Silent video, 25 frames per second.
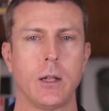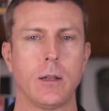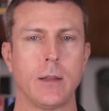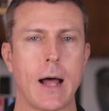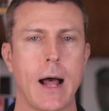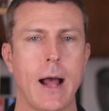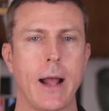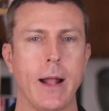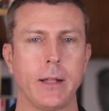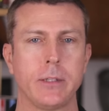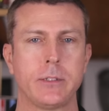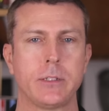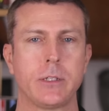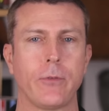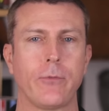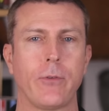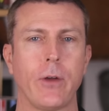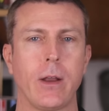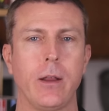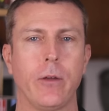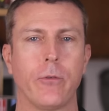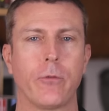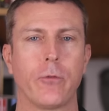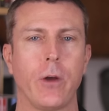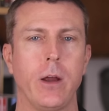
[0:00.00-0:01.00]
Alliance
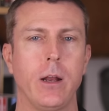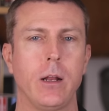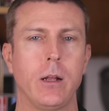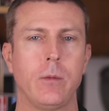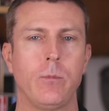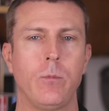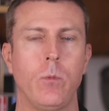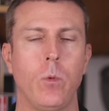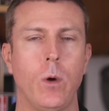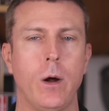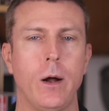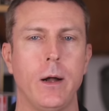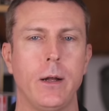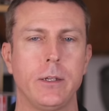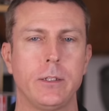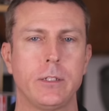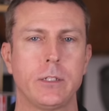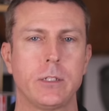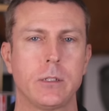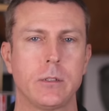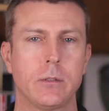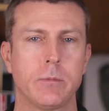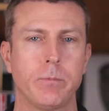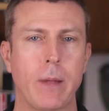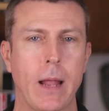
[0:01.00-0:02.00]
Defending Freedom,
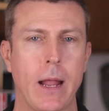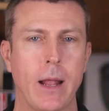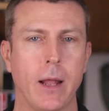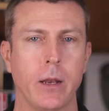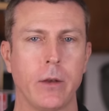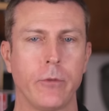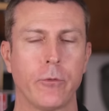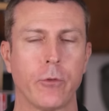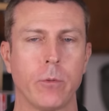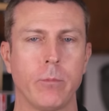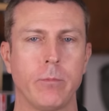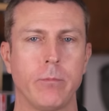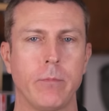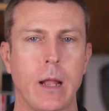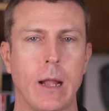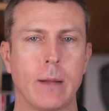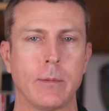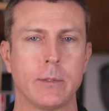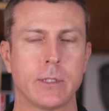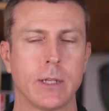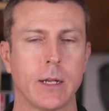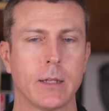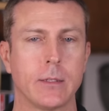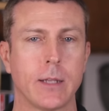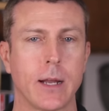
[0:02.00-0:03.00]
was banned from
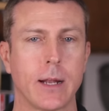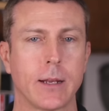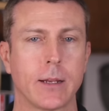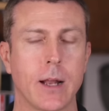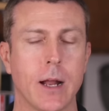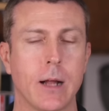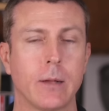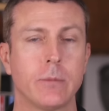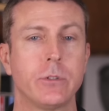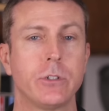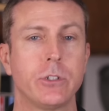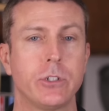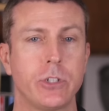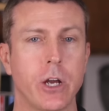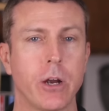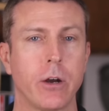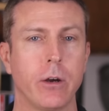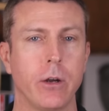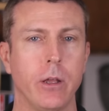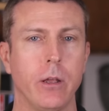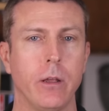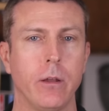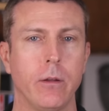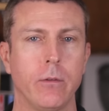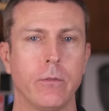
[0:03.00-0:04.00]
Amazon dot com's
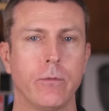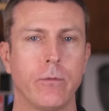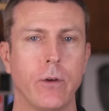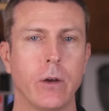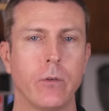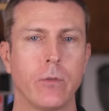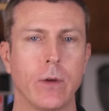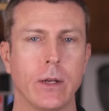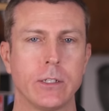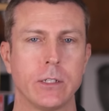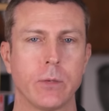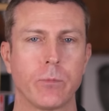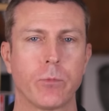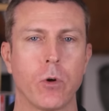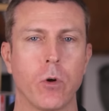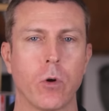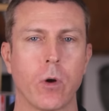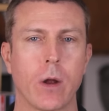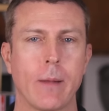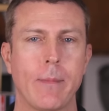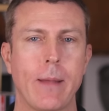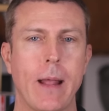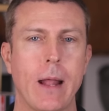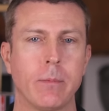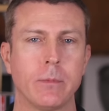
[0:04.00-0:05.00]
charity fundraising
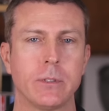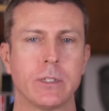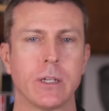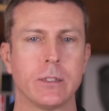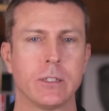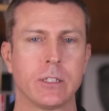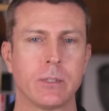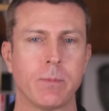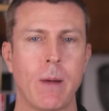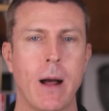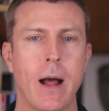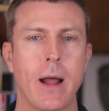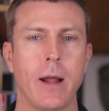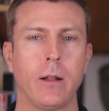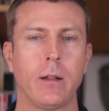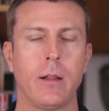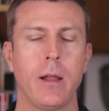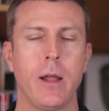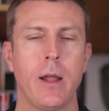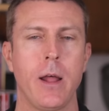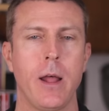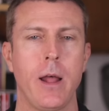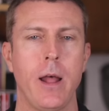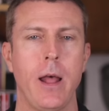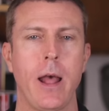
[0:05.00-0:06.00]
program, Amazon Smile,
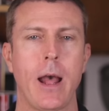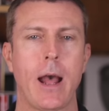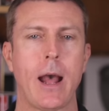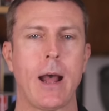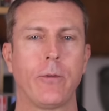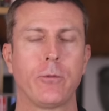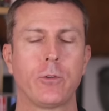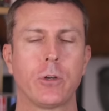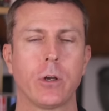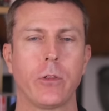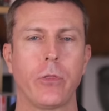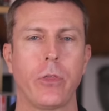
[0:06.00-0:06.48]
after